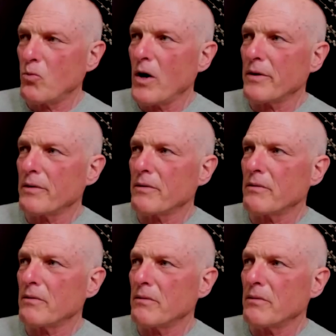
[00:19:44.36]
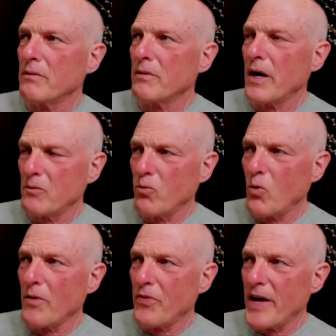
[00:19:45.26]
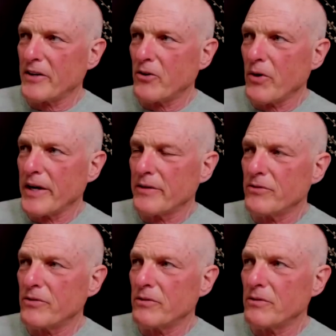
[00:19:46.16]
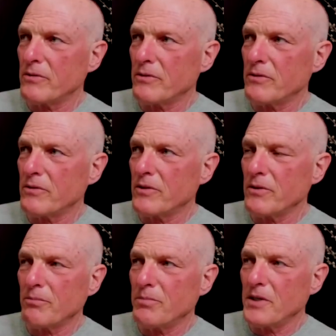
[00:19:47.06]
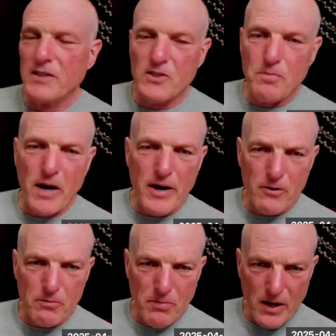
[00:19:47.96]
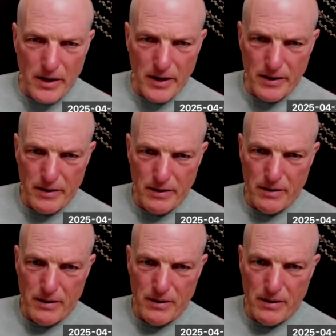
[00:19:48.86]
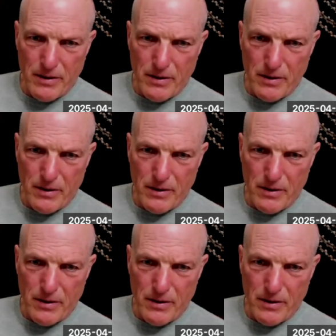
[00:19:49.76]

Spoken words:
I'd want that Greg to be inspired by